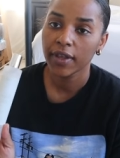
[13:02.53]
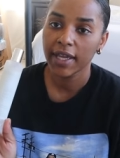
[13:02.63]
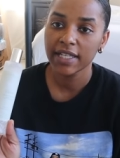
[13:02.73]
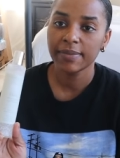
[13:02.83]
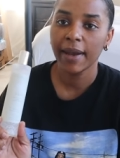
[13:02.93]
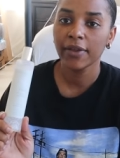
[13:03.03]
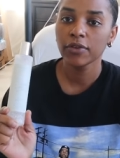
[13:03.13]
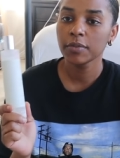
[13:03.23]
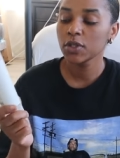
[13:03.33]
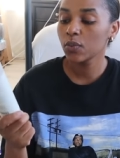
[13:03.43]
the guest
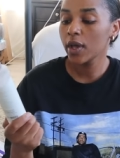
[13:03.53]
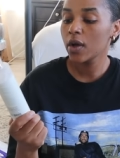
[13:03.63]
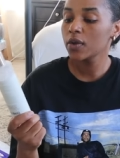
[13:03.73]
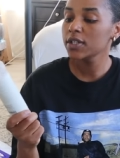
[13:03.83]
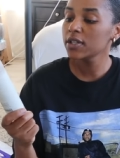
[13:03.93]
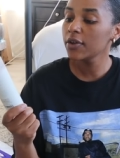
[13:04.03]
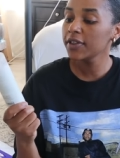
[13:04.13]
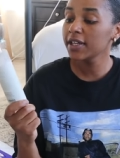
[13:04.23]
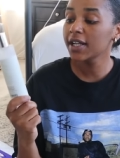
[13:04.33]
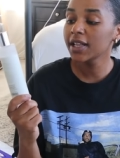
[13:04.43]
bathroom as well.
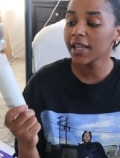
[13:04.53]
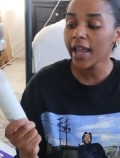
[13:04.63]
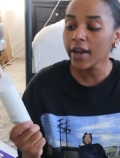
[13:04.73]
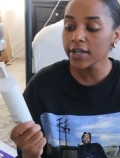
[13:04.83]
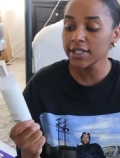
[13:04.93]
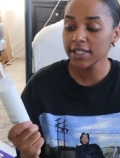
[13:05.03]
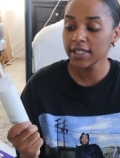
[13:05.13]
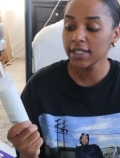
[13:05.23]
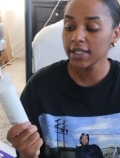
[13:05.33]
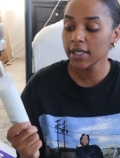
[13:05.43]
So the
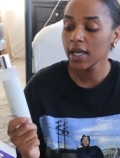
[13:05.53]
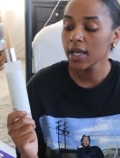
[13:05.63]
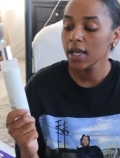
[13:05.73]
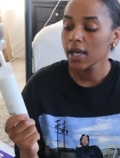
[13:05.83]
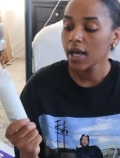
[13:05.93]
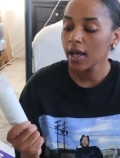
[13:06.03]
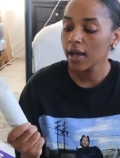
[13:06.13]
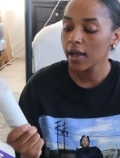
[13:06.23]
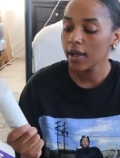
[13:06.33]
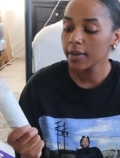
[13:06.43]
Clarity
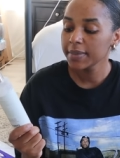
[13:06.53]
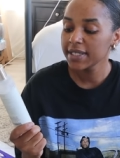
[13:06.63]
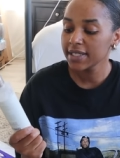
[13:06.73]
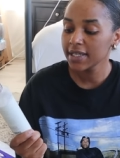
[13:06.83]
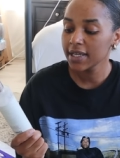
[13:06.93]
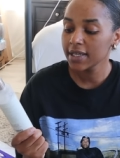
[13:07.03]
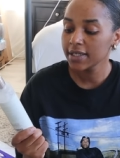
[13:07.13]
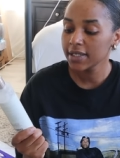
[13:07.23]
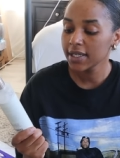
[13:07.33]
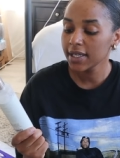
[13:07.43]
um,
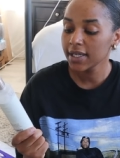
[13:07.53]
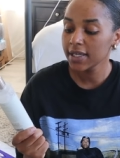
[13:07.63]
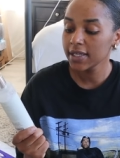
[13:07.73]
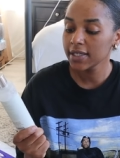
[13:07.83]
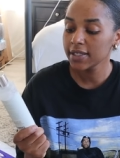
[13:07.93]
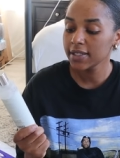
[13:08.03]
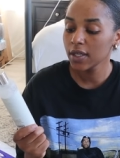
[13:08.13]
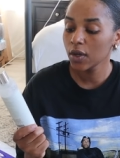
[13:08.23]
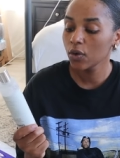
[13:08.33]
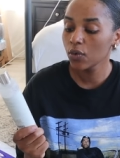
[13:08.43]
scent
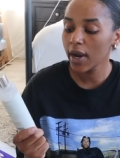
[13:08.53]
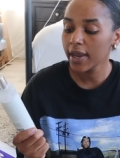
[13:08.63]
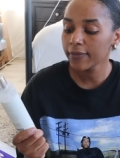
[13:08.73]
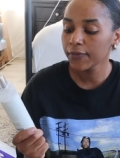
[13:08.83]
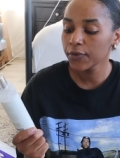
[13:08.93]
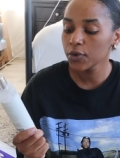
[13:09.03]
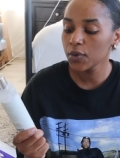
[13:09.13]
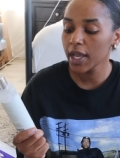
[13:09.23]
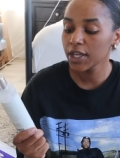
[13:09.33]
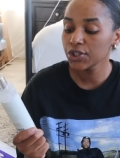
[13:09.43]
is
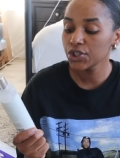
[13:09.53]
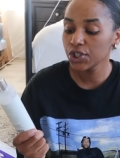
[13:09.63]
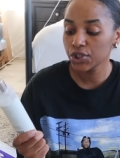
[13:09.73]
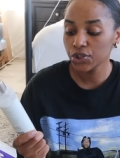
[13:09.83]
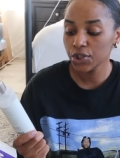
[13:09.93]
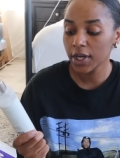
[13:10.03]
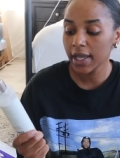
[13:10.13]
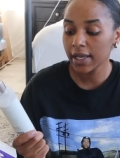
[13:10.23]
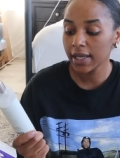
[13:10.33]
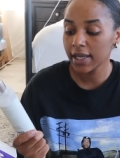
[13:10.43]
grapefruit and ginger,
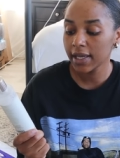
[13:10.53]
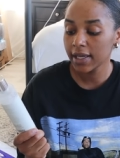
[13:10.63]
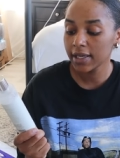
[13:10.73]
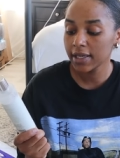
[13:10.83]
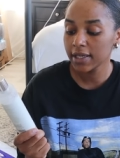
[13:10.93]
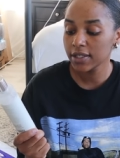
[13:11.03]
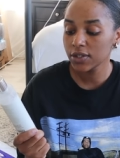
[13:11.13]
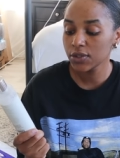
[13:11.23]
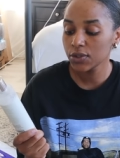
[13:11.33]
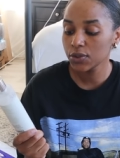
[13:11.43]
and it
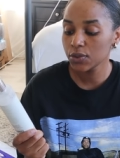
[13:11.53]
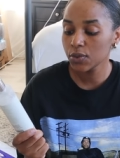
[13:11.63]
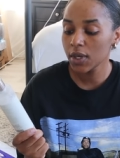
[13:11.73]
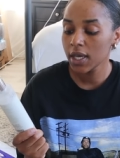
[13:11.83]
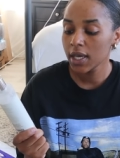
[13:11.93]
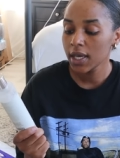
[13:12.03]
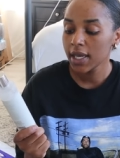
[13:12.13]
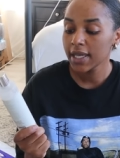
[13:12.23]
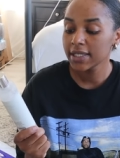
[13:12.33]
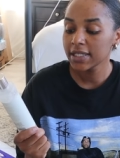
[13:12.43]
is to
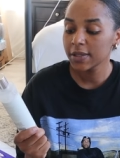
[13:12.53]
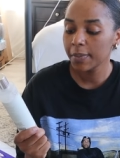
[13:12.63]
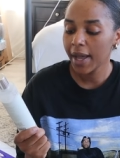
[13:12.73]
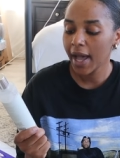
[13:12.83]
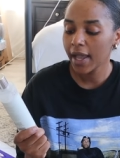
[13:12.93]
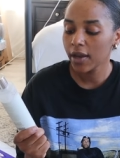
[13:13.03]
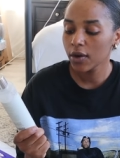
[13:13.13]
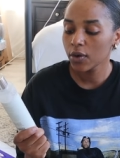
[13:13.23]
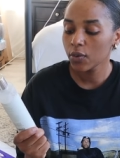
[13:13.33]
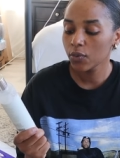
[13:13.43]

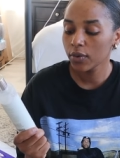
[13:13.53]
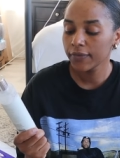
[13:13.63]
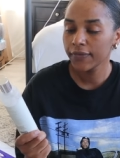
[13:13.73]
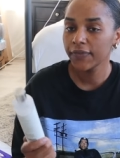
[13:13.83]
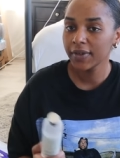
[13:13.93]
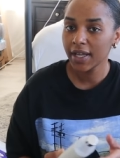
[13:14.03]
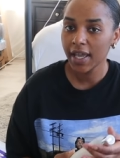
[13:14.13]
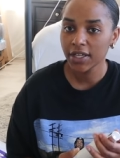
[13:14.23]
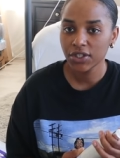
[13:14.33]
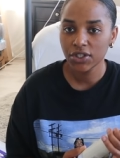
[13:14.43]
inspire
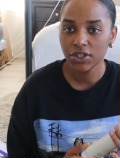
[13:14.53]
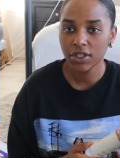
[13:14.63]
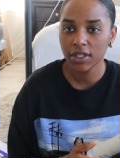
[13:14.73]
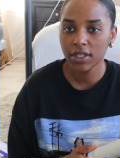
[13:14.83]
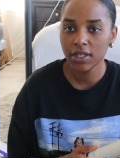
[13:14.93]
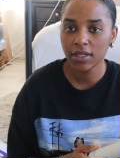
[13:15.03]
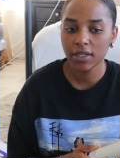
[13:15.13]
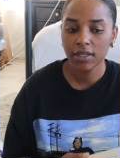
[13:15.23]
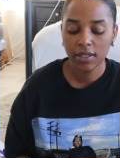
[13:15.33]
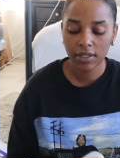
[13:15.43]
reflection.
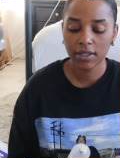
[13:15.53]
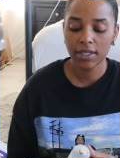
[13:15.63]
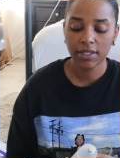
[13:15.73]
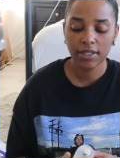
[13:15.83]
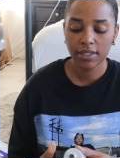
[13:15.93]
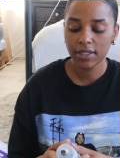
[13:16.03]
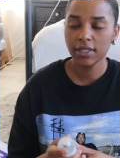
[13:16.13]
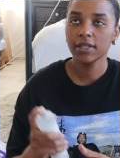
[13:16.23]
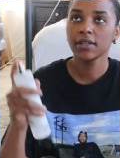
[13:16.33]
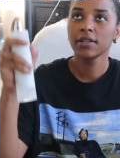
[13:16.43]
Let's see.